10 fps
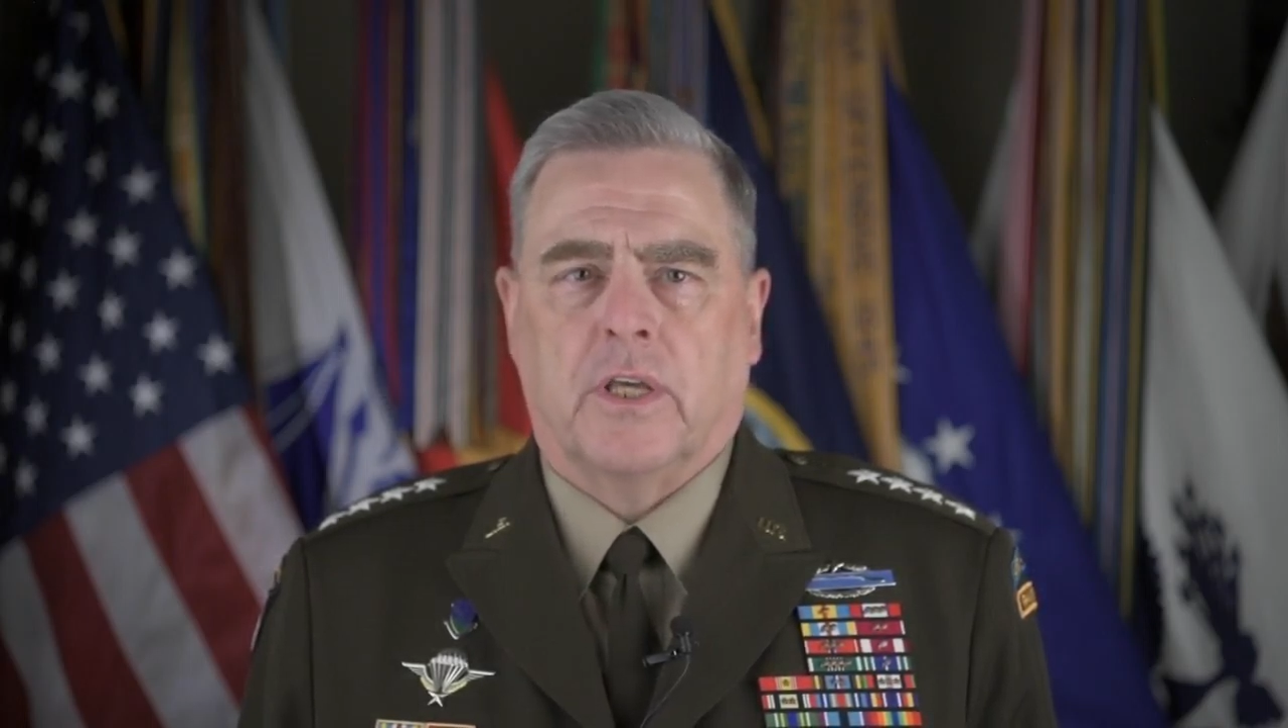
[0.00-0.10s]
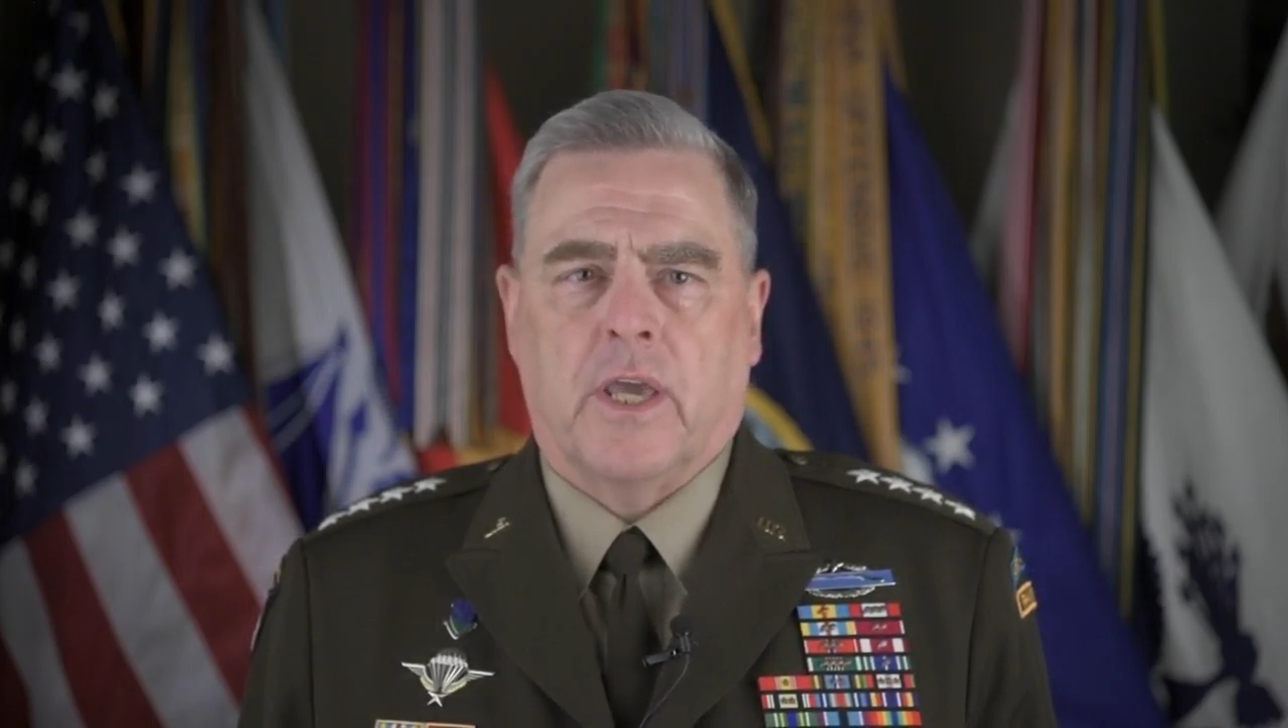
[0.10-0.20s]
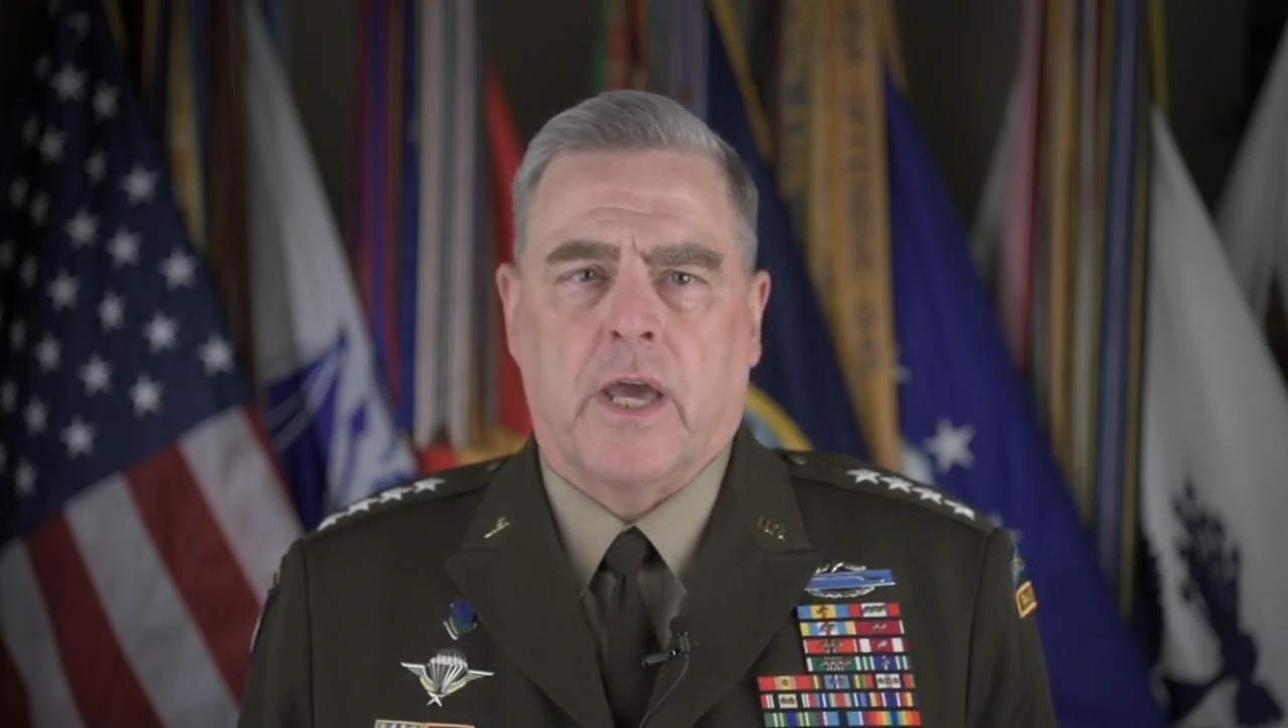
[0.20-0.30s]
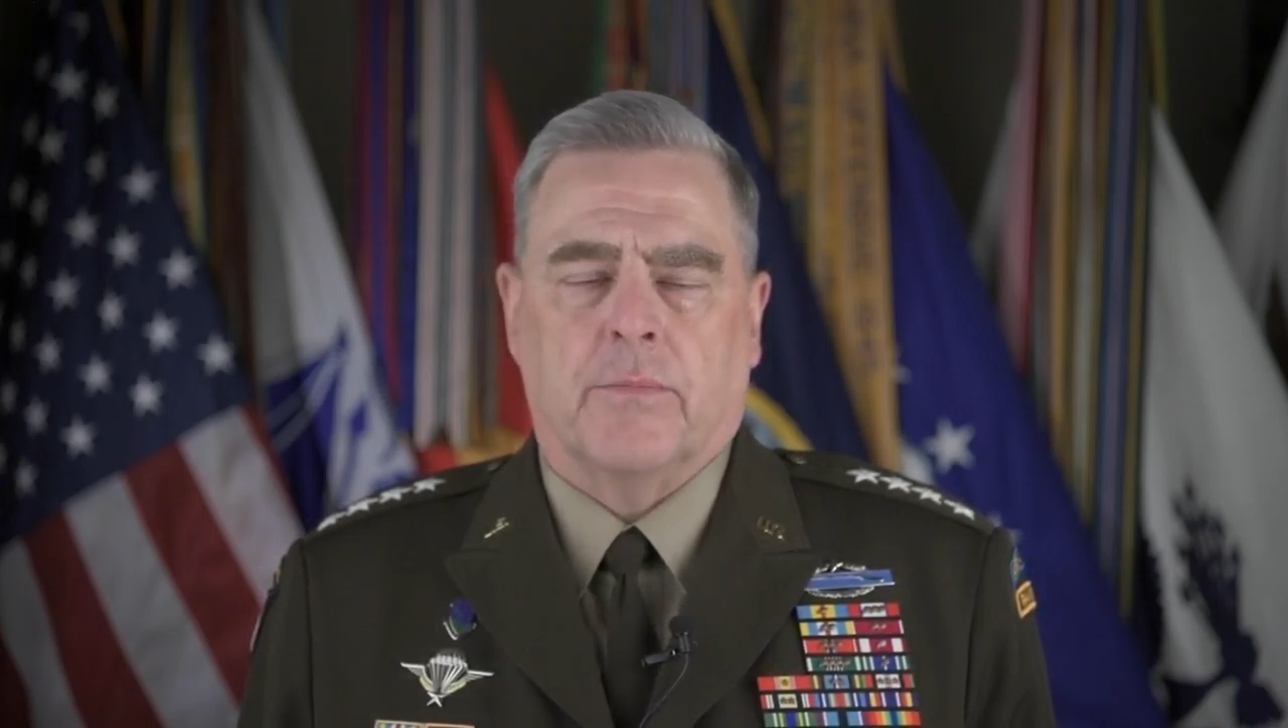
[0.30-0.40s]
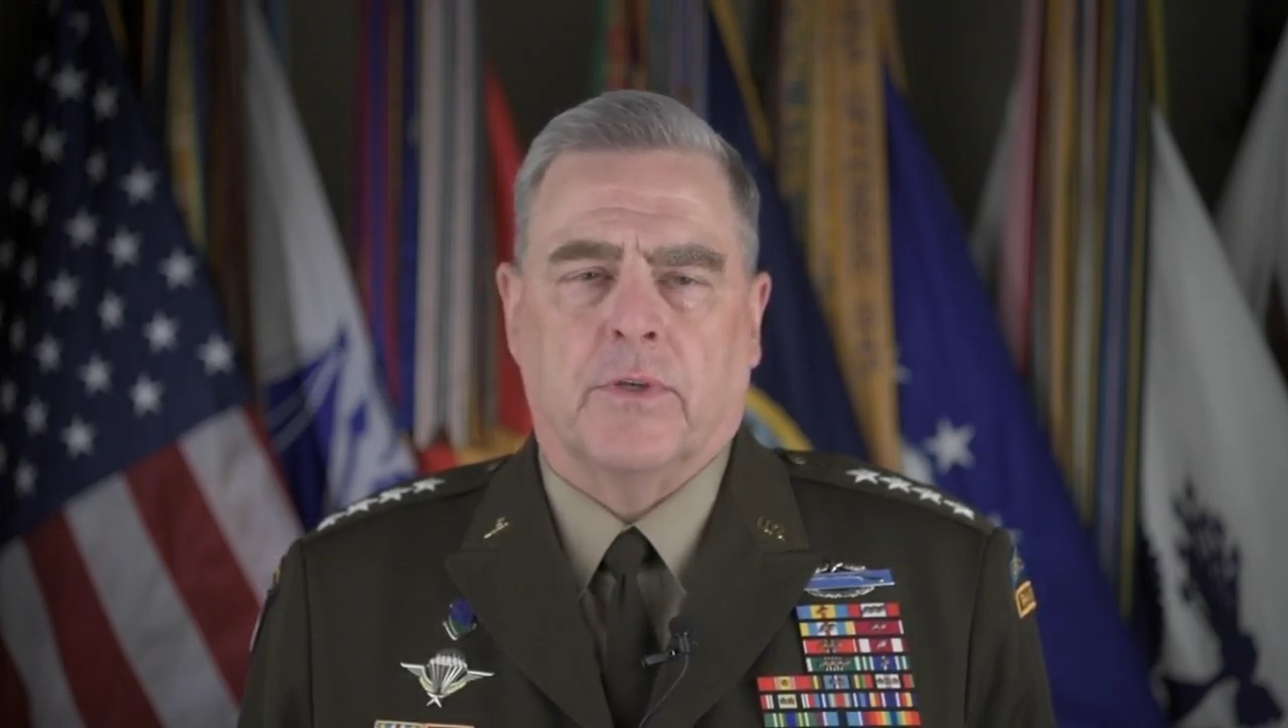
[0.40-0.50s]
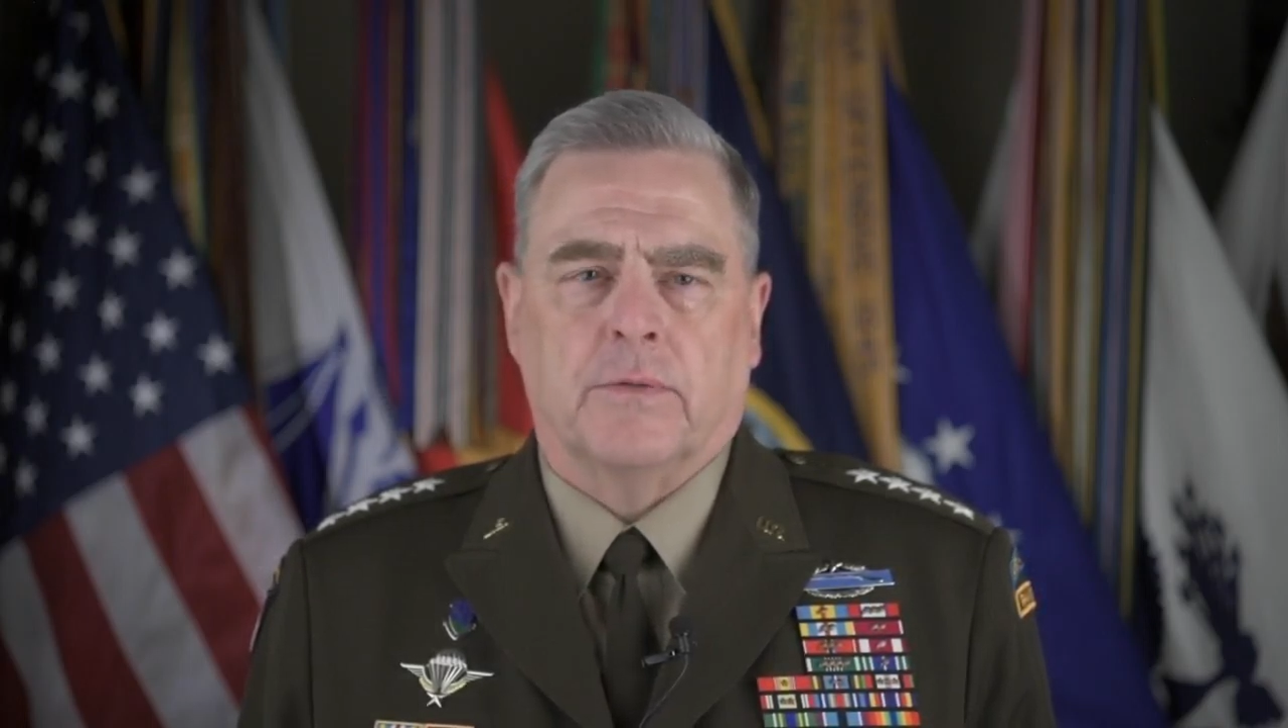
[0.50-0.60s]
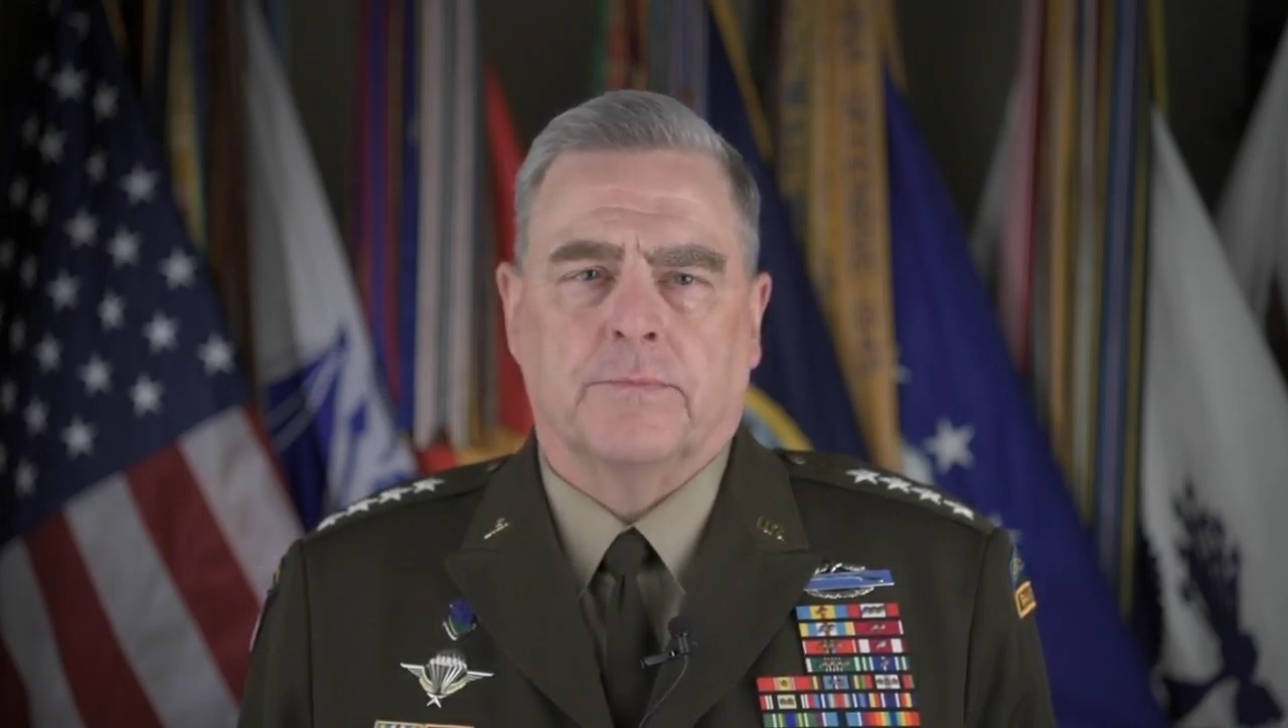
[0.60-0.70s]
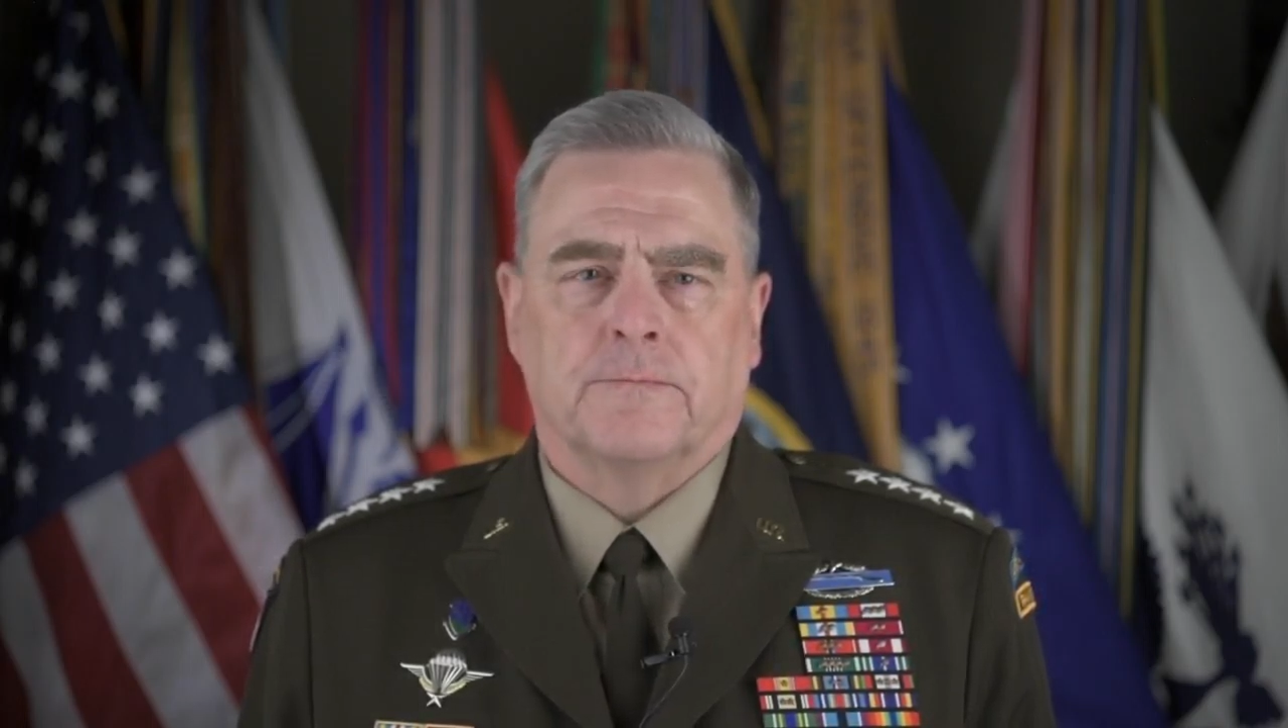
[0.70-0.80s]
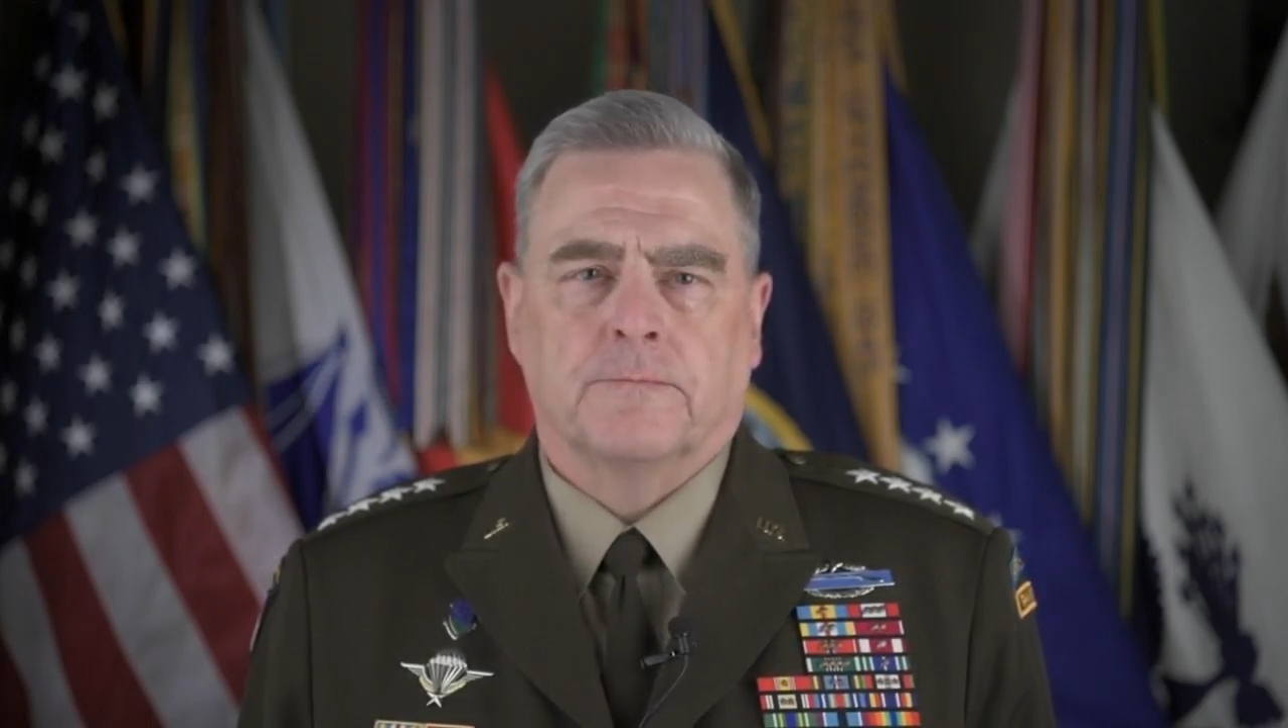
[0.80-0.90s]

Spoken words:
Academy.